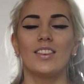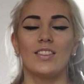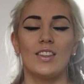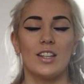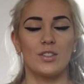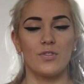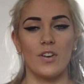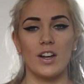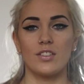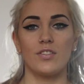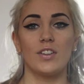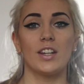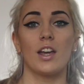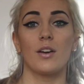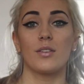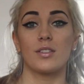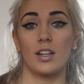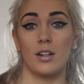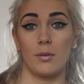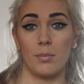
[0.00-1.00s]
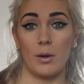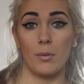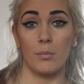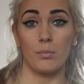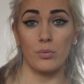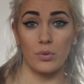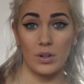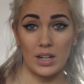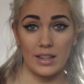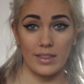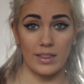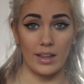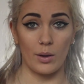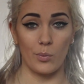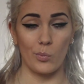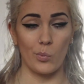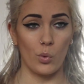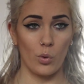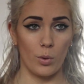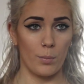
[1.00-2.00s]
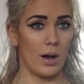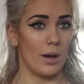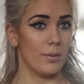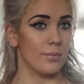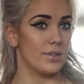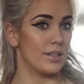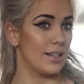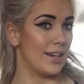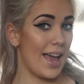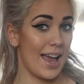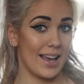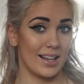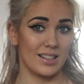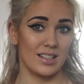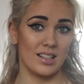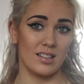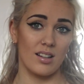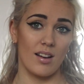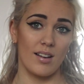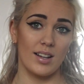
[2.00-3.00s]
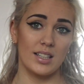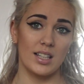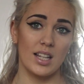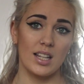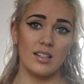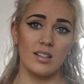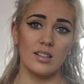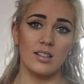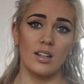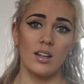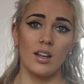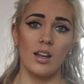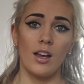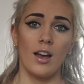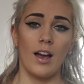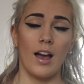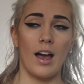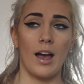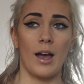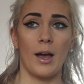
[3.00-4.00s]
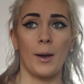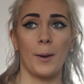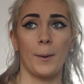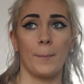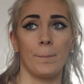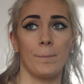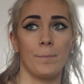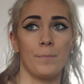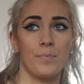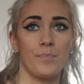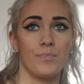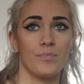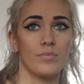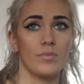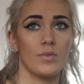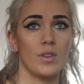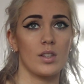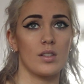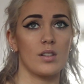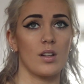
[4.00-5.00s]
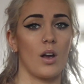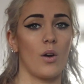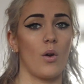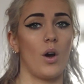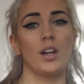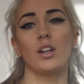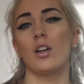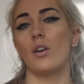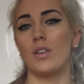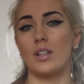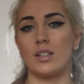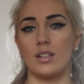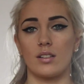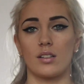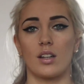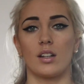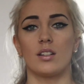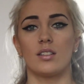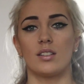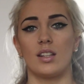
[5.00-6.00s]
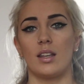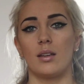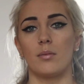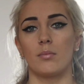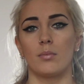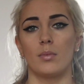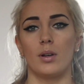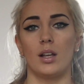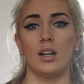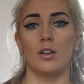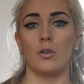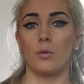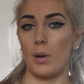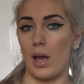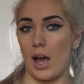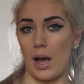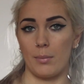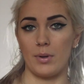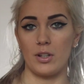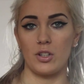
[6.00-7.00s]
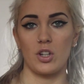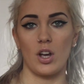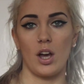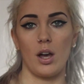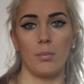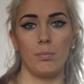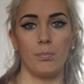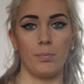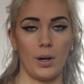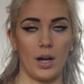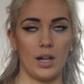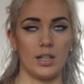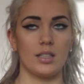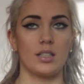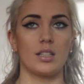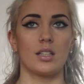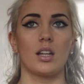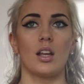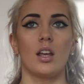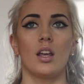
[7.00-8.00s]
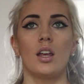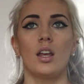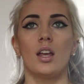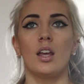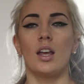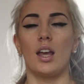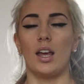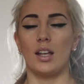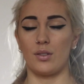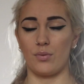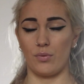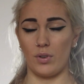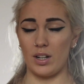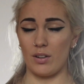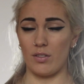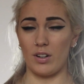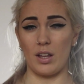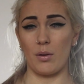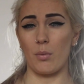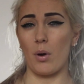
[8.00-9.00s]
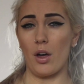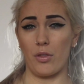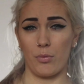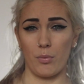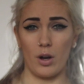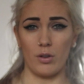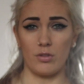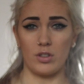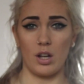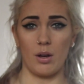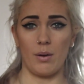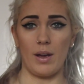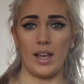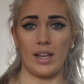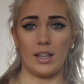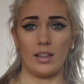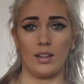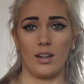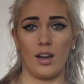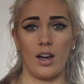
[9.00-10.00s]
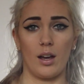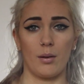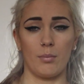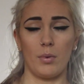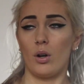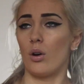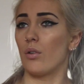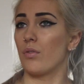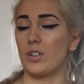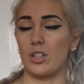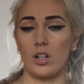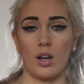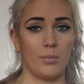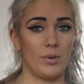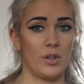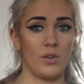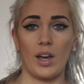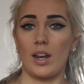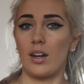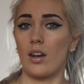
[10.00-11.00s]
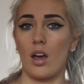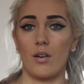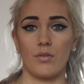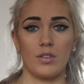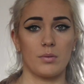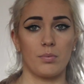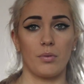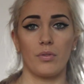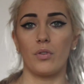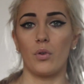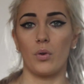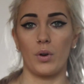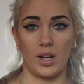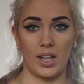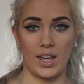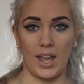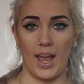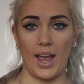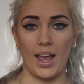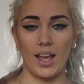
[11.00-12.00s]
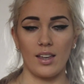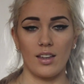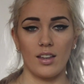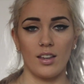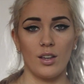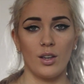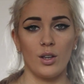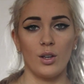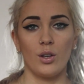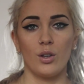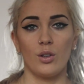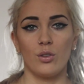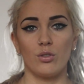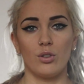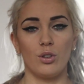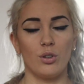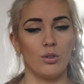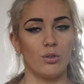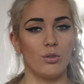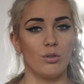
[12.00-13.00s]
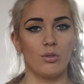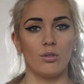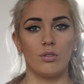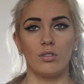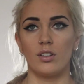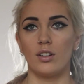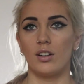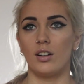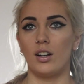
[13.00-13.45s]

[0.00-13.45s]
This first video is going to be on breathing, warm-ups and exercises. So I know this is going to seem a little bit amateur, but it's really worthwhile doing. A lot of the time when you get nervous before a gig, you